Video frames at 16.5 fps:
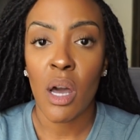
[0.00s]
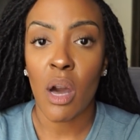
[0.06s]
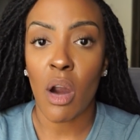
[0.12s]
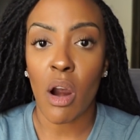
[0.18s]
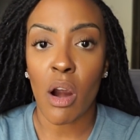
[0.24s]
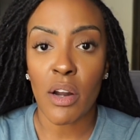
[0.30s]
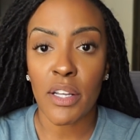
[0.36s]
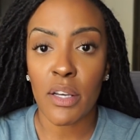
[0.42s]

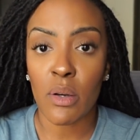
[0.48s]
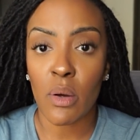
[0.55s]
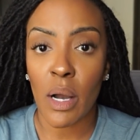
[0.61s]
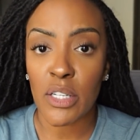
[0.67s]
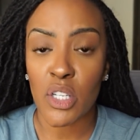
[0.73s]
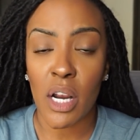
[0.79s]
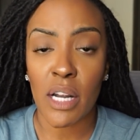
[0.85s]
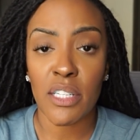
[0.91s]
cardio.
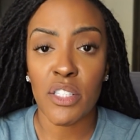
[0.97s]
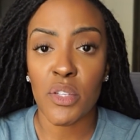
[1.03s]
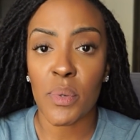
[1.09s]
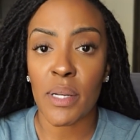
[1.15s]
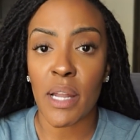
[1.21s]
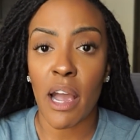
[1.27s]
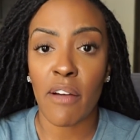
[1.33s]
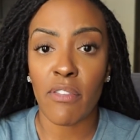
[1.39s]
I try to
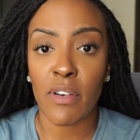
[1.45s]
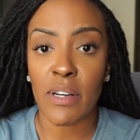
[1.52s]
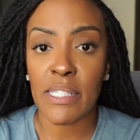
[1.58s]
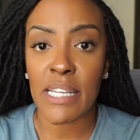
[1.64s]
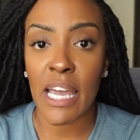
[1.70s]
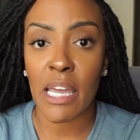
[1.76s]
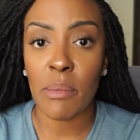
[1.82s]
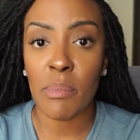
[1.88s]
do it every
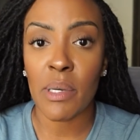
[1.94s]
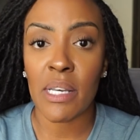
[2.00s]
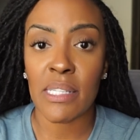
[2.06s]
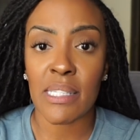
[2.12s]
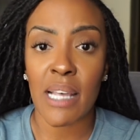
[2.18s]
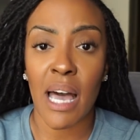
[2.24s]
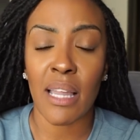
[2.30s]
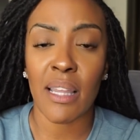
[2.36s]
day
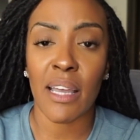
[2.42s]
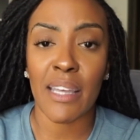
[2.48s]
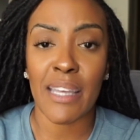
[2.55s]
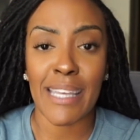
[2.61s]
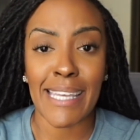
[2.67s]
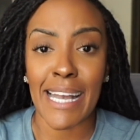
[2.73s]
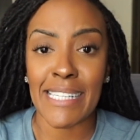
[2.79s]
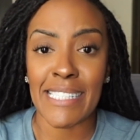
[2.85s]
because I
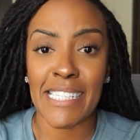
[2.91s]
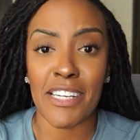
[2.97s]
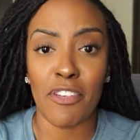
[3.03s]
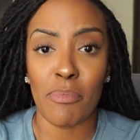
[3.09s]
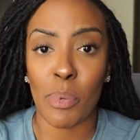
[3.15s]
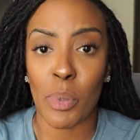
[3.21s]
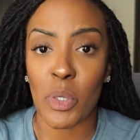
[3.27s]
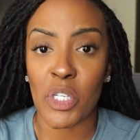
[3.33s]
like the idea
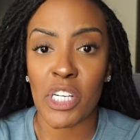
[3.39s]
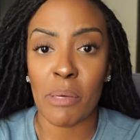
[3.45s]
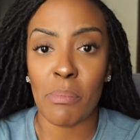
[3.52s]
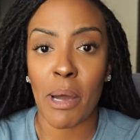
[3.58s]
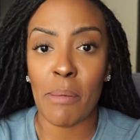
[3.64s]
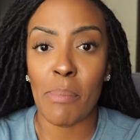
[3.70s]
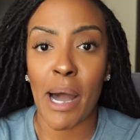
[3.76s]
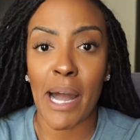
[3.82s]
of pushing
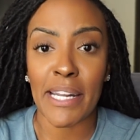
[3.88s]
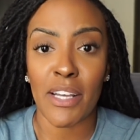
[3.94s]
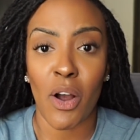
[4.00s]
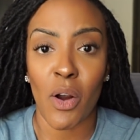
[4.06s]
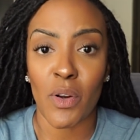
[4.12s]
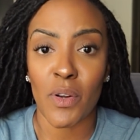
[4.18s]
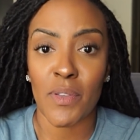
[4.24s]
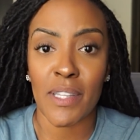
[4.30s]
my body
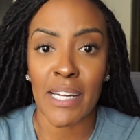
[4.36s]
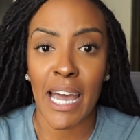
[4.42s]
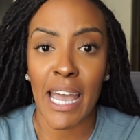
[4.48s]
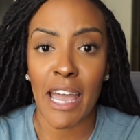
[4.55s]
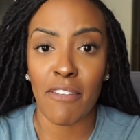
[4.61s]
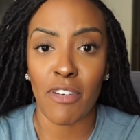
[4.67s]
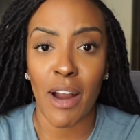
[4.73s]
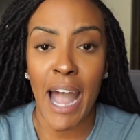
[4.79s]
harder than
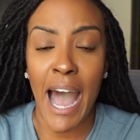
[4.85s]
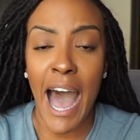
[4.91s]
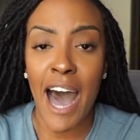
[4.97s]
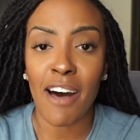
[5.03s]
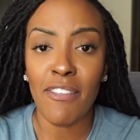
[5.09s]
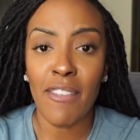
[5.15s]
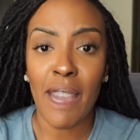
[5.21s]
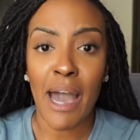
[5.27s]
I ever
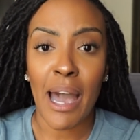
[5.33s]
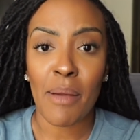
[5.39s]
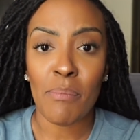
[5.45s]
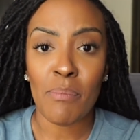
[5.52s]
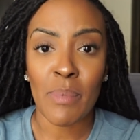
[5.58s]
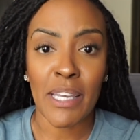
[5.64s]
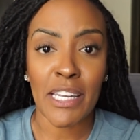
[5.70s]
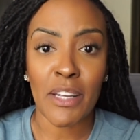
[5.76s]
have.
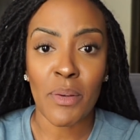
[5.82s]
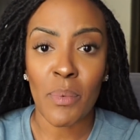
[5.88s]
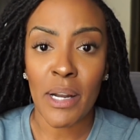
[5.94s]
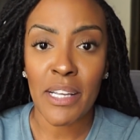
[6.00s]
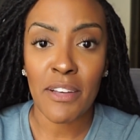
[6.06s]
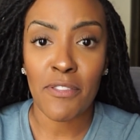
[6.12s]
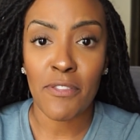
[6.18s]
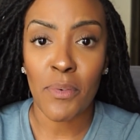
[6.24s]
I'm getting
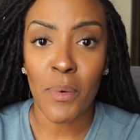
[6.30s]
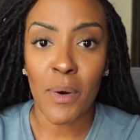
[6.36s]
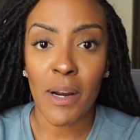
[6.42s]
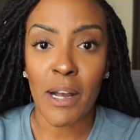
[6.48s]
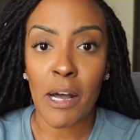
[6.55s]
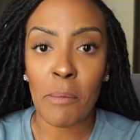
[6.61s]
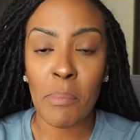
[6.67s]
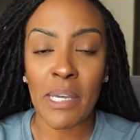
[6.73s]
ready
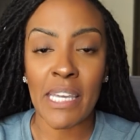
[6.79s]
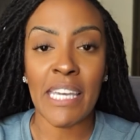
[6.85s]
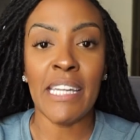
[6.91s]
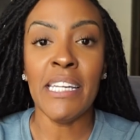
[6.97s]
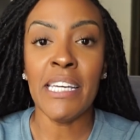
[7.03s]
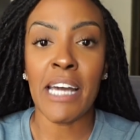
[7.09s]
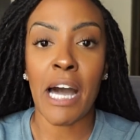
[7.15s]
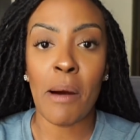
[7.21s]
for a
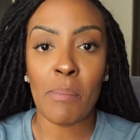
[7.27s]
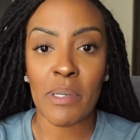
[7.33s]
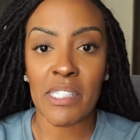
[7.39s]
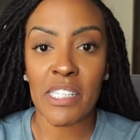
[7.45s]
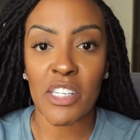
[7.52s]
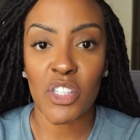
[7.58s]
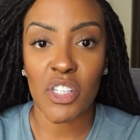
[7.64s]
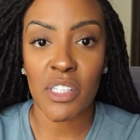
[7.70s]
bikini
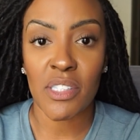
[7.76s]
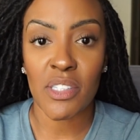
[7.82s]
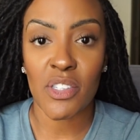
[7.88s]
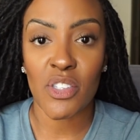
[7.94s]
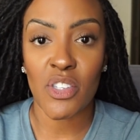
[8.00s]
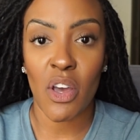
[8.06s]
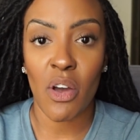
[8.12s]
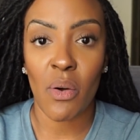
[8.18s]
competition,
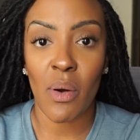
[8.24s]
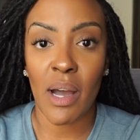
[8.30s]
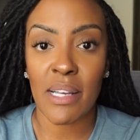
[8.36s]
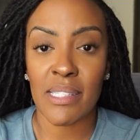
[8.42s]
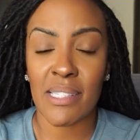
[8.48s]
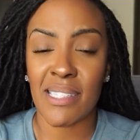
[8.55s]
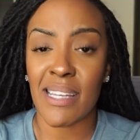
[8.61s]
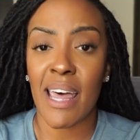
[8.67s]
so
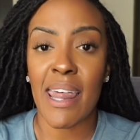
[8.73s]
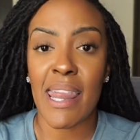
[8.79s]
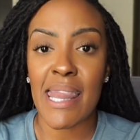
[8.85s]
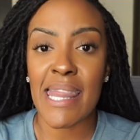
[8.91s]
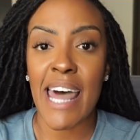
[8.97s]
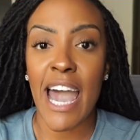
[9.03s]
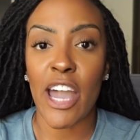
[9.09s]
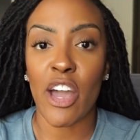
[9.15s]
I set
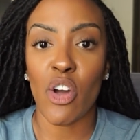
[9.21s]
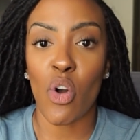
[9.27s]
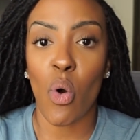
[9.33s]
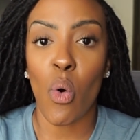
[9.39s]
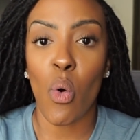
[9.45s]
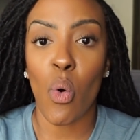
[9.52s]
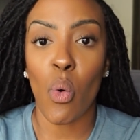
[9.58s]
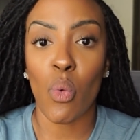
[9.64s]
that
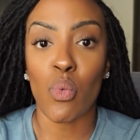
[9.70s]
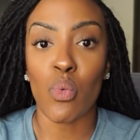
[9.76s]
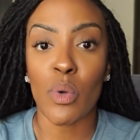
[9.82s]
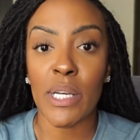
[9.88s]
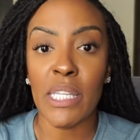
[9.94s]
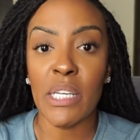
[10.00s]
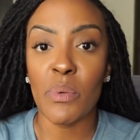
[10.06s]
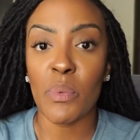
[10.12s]
goal
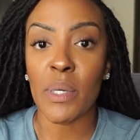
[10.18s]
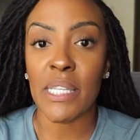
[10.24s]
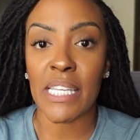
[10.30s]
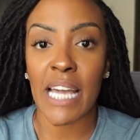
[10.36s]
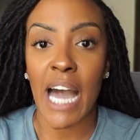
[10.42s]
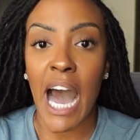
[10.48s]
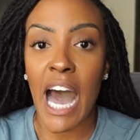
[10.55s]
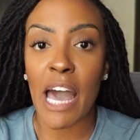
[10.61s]
really,
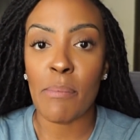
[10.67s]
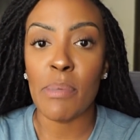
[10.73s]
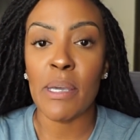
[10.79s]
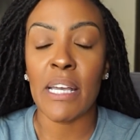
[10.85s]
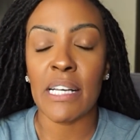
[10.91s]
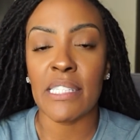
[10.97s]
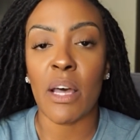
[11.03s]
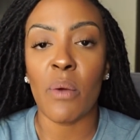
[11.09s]
really high
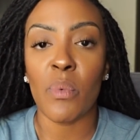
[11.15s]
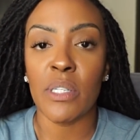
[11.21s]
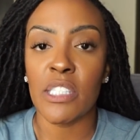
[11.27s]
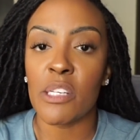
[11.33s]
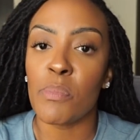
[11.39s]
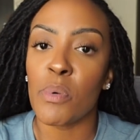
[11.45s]
because I wanted to